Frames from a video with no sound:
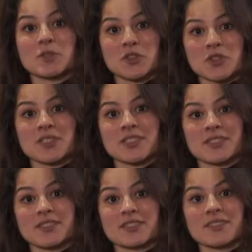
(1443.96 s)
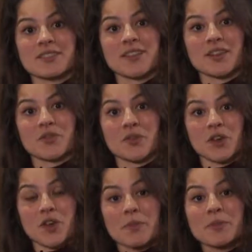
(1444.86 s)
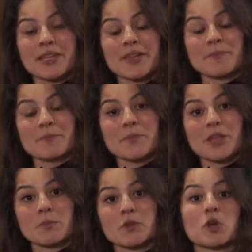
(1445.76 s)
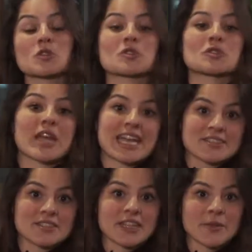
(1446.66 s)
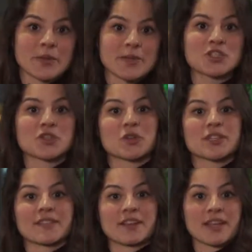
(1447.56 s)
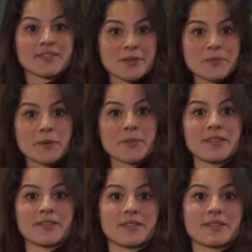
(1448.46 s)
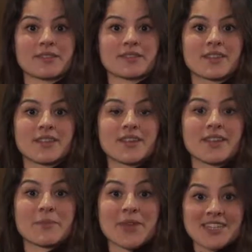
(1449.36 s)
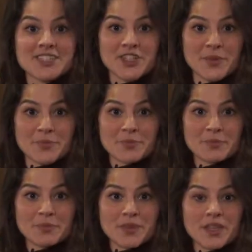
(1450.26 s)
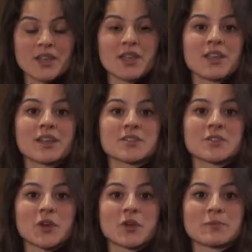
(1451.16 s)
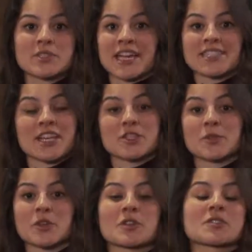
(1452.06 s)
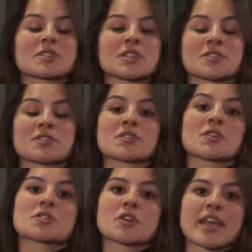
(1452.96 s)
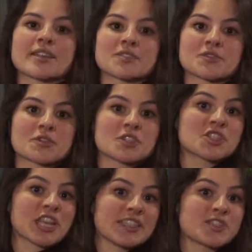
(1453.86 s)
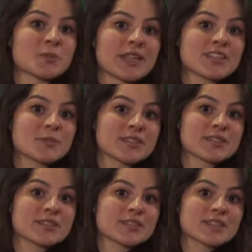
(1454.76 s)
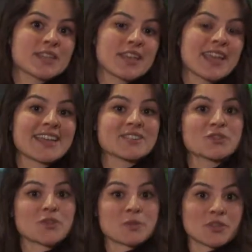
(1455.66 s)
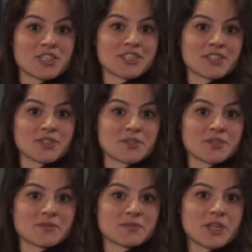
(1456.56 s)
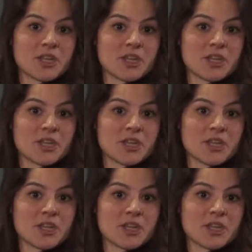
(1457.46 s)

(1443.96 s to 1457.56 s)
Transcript: opportunities for your company, but also to act on them and make sure that they get implemented and manage them. So besides entrepreneurial skills, it also asks for change management and for project skills.